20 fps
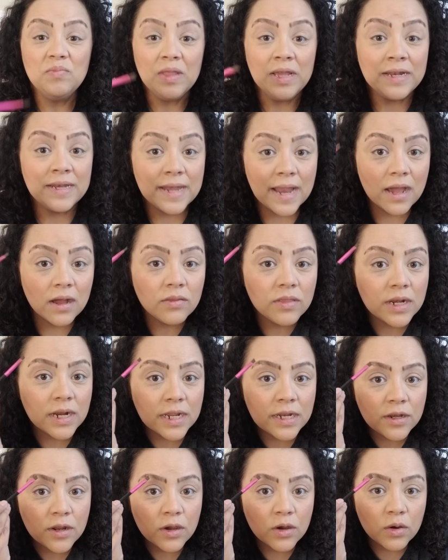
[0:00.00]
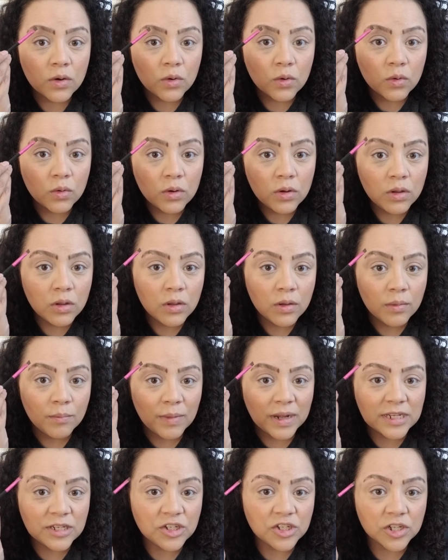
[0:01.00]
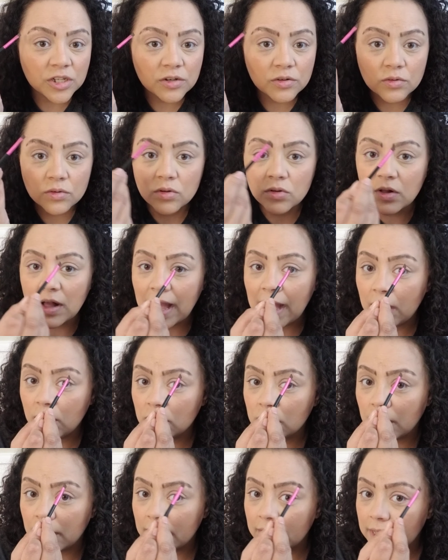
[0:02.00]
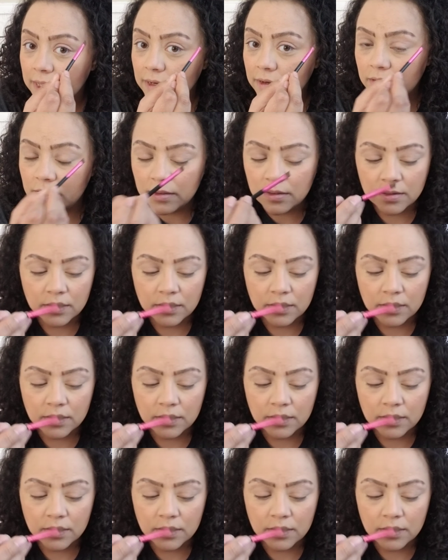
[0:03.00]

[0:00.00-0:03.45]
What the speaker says: now that I know my general outline,